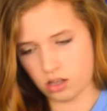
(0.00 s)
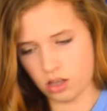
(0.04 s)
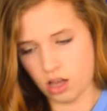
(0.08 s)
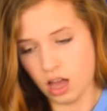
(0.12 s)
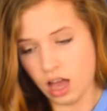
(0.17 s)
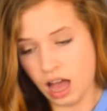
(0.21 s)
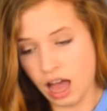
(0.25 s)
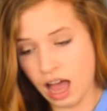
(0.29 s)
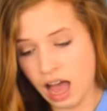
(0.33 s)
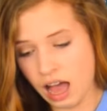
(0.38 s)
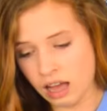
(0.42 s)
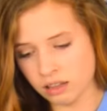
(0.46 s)

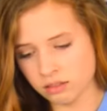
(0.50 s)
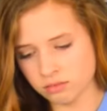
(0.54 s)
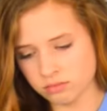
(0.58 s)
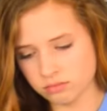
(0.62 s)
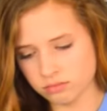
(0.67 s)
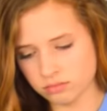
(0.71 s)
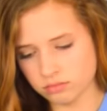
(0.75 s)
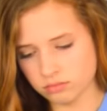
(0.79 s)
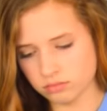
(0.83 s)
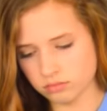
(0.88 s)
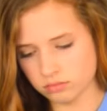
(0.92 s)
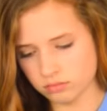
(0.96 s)
Ah,
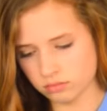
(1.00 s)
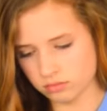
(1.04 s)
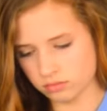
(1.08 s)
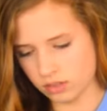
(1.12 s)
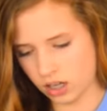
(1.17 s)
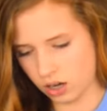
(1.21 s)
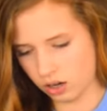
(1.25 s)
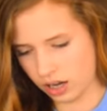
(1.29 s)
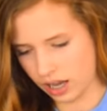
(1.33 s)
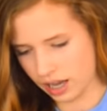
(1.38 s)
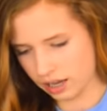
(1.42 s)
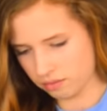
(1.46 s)

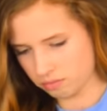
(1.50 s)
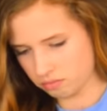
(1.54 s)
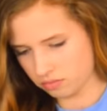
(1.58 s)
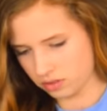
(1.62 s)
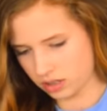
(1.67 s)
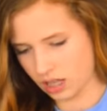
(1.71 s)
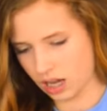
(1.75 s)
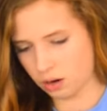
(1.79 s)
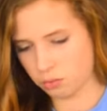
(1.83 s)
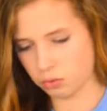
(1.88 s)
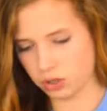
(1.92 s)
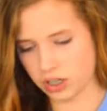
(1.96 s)
okay,
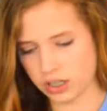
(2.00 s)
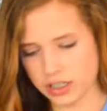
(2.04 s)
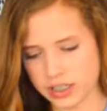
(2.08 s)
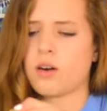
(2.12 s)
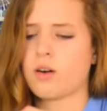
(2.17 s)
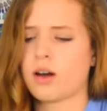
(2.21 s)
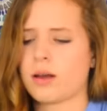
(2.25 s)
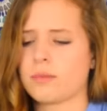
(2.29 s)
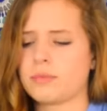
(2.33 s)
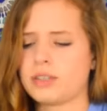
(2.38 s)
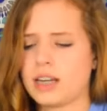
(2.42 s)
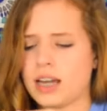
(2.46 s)
that works.
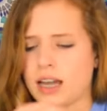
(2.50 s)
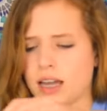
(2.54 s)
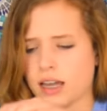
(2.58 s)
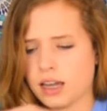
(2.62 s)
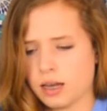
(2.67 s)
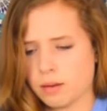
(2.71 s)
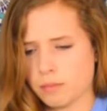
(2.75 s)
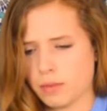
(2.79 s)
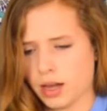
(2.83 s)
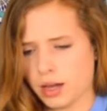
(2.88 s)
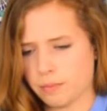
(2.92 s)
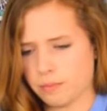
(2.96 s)
Now I'm
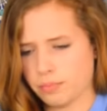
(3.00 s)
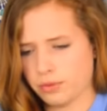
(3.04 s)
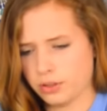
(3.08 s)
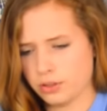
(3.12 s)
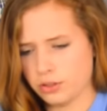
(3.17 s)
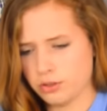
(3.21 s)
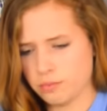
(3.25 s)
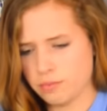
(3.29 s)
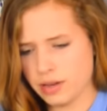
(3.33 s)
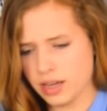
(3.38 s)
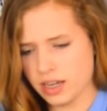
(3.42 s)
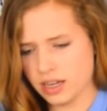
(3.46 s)
taking my
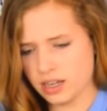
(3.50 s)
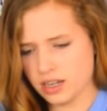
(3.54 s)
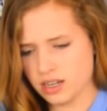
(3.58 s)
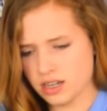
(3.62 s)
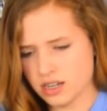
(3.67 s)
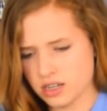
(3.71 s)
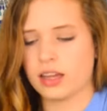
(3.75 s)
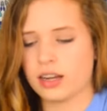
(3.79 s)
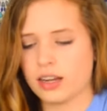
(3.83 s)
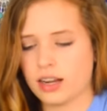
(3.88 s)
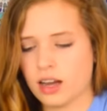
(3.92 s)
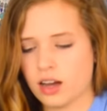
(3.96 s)
blue
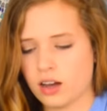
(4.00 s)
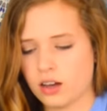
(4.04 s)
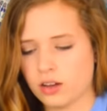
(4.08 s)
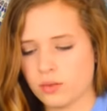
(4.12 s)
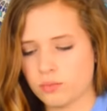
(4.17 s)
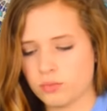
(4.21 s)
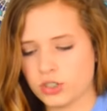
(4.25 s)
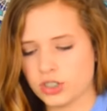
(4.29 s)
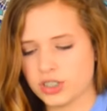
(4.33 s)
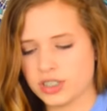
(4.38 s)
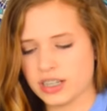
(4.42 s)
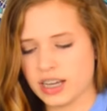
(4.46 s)
paint, and now
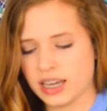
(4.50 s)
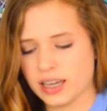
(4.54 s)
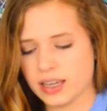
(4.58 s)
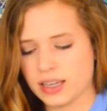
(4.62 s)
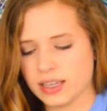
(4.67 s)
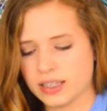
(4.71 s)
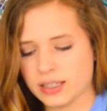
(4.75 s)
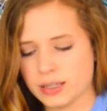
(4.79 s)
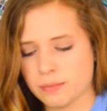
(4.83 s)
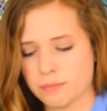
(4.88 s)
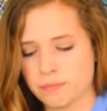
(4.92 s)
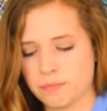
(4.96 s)
I'm just
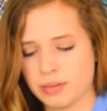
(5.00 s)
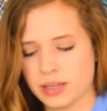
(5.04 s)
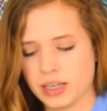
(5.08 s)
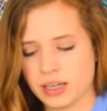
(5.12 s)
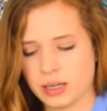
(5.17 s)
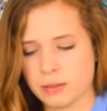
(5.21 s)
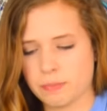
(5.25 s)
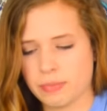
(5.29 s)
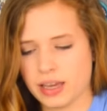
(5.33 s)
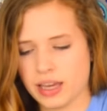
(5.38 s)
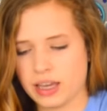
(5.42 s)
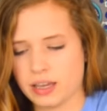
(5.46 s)
taking some
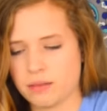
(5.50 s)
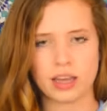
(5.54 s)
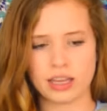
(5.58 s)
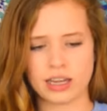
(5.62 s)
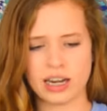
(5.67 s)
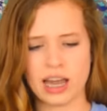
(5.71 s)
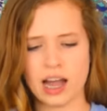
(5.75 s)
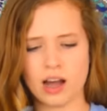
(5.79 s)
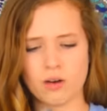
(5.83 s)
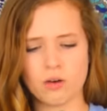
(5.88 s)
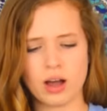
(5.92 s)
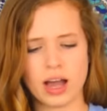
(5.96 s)
pink paint.
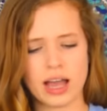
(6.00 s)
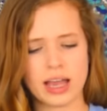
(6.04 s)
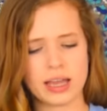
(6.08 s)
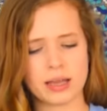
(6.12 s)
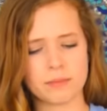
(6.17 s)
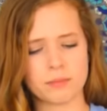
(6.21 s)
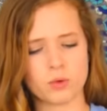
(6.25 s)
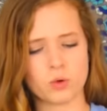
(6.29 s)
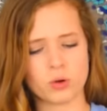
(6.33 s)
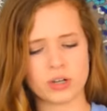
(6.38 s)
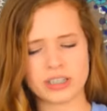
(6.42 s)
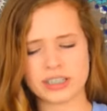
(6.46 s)
And now I
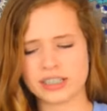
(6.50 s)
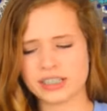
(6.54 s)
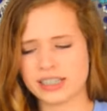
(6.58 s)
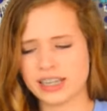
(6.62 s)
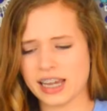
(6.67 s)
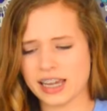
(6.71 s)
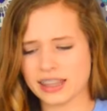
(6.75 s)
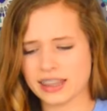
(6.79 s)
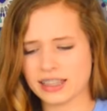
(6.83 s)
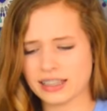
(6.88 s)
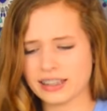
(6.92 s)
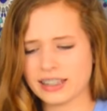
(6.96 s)
am going to
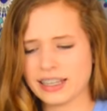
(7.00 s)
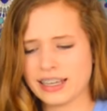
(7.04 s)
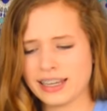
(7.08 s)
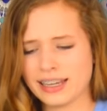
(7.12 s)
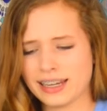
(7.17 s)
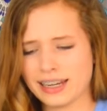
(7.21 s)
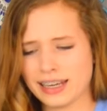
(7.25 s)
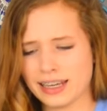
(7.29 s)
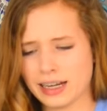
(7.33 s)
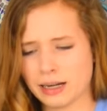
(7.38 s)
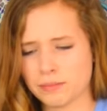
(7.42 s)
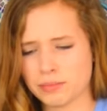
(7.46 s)
take the
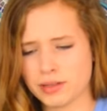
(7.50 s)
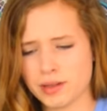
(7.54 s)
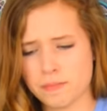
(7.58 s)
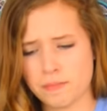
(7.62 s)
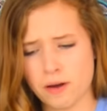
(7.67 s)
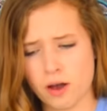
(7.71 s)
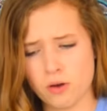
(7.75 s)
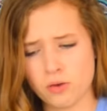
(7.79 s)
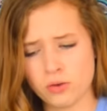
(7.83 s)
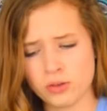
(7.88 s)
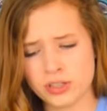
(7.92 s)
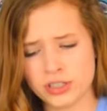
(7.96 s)
lid, and I'm
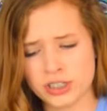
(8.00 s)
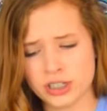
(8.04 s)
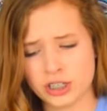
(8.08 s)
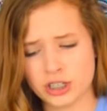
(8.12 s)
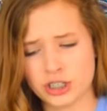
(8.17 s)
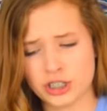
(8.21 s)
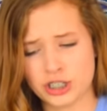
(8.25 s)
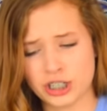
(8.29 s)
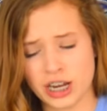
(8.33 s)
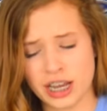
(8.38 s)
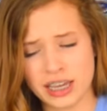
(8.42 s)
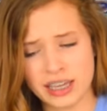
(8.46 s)
supposed to
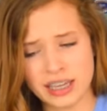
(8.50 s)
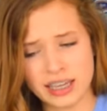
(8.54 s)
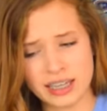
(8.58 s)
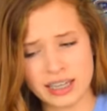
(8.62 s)
shake